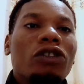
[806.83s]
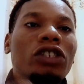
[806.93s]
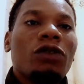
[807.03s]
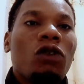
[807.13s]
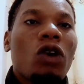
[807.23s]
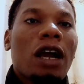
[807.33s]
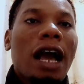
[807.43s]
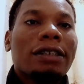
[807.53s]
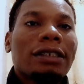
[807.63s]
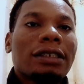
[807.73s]
the
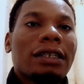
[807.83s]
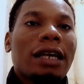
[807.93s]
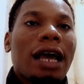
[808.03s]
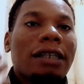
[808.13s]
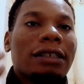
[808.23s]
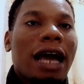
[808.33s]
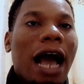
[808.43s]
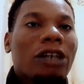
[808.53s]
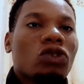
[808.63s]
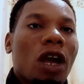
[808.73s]
forecast and
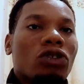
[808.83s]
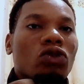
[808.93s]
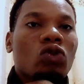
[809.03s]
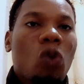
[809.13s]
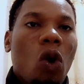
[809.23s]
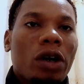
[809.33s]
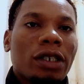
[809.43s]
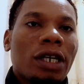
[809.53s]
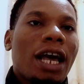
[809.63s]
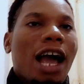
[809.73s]
actual do work,
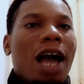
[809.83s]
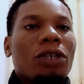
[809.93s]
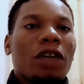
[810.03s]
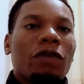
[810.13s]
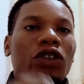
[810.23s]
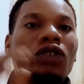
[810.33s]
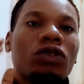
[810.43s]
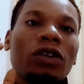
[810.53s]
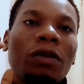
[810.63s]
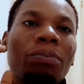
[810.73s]
I'll be giving you
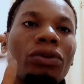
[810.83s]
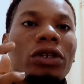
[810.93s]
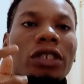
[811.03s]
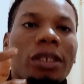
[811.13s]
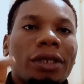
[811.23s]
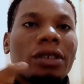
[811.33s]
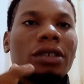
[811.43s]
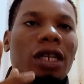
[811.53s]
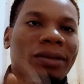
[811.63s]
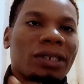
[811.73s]
pro tips,
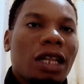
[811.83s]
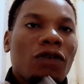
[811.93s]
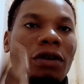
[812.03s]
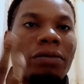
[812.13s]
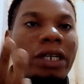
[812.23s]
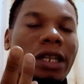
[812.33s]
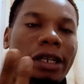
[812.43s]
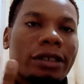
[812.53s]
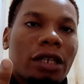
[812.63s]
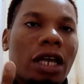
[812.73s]
especially for
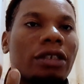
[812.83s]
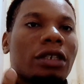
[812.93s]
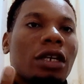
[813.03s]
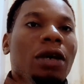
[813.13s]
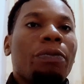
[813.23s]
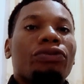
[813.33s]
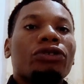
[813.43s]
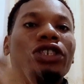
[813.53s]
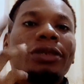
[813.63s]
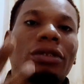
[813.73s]
beginners. Yes, pro
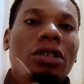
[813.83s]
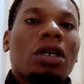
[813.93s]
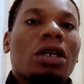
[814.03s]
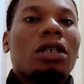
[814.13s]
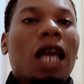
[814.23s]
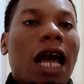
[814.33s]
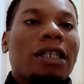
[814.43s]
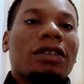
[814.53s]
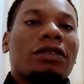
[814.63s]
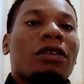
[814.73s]
tips. Here are the